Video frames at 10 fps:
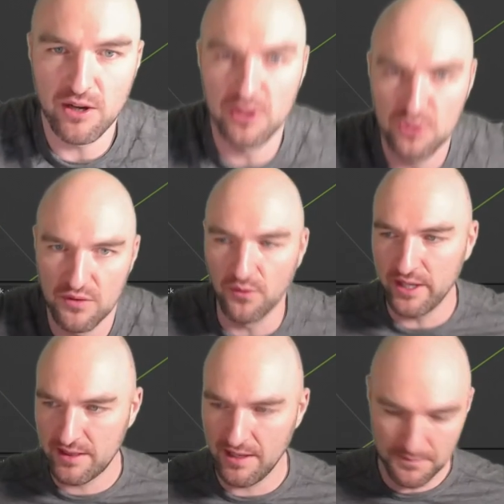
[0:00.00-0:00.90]
to
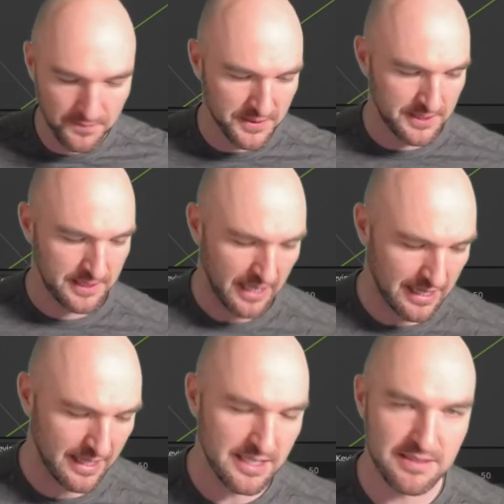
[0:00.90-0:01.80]
avoid them,
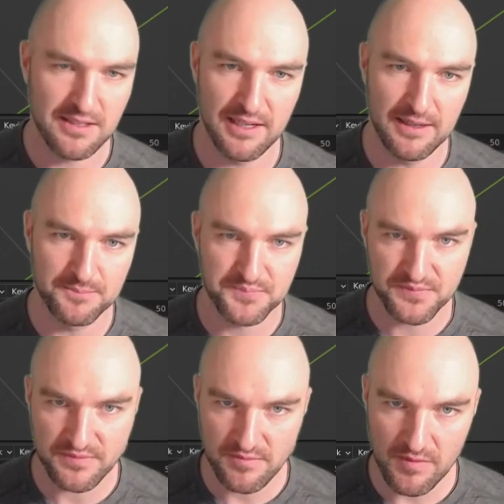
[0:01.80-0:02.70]
at least
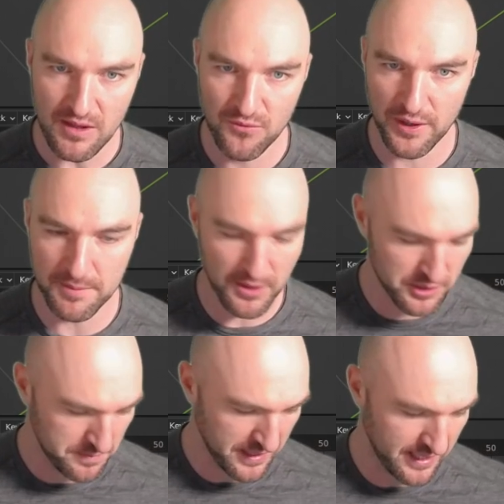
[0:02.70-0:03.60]
for the
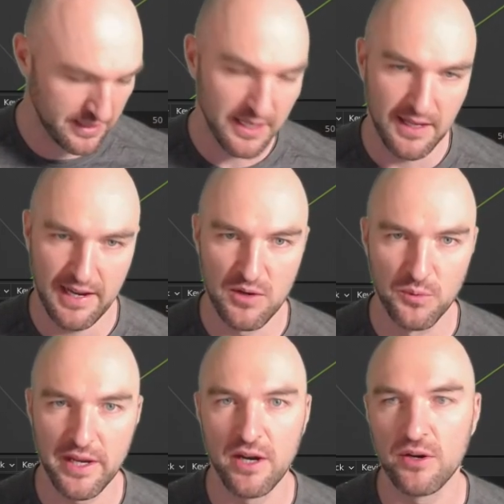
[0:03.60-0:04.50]
most part, and
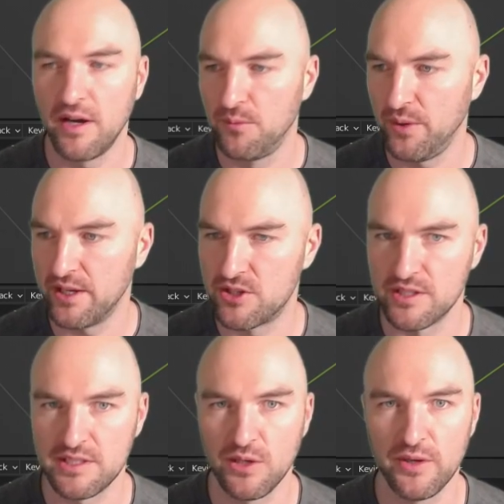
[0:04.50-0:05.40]
we are
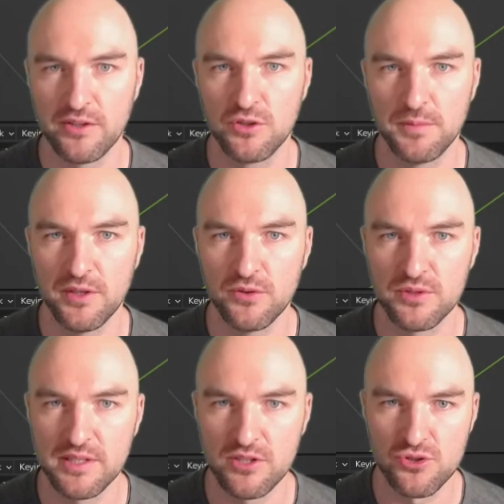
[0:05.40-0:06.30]
just going to be
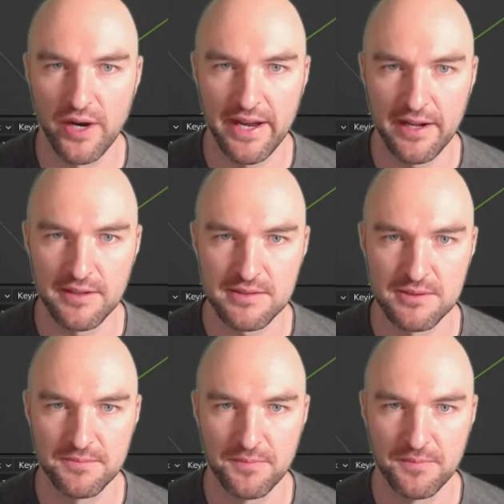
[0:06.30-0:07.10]
using triangles.